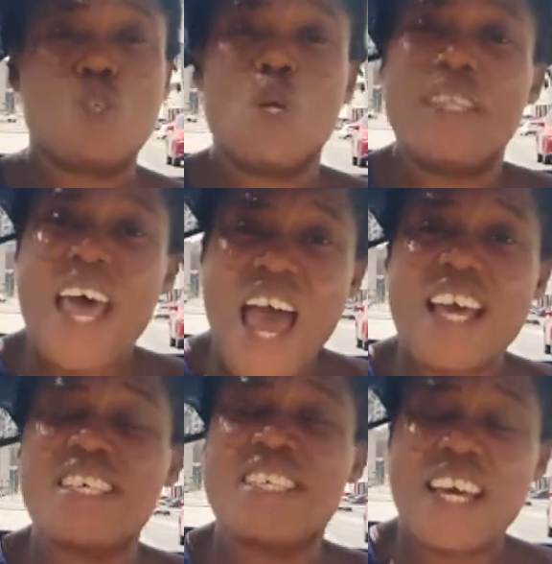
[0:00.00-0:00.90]

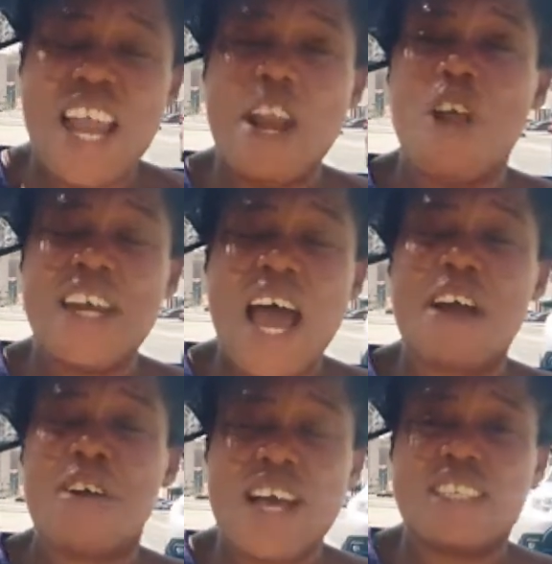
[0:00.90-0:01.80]
today is still
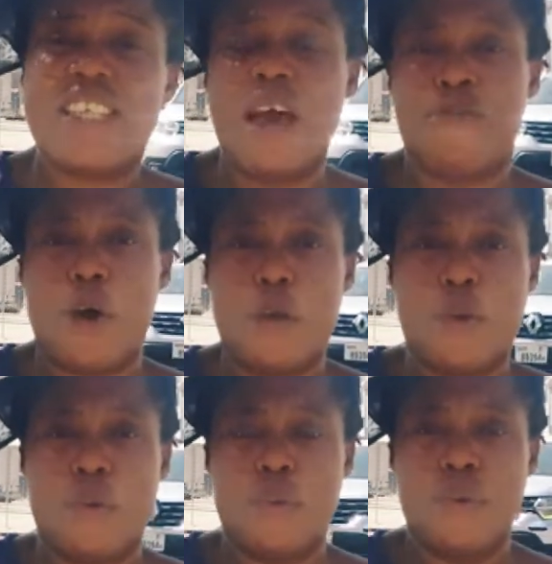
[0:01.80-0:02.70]
another great day for
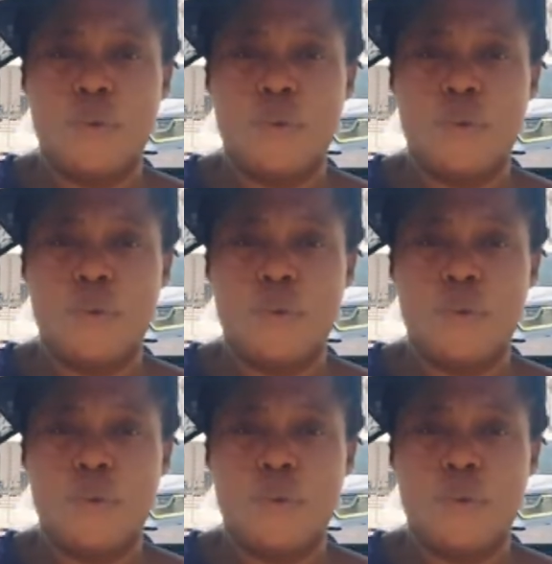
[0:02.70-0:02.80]
you.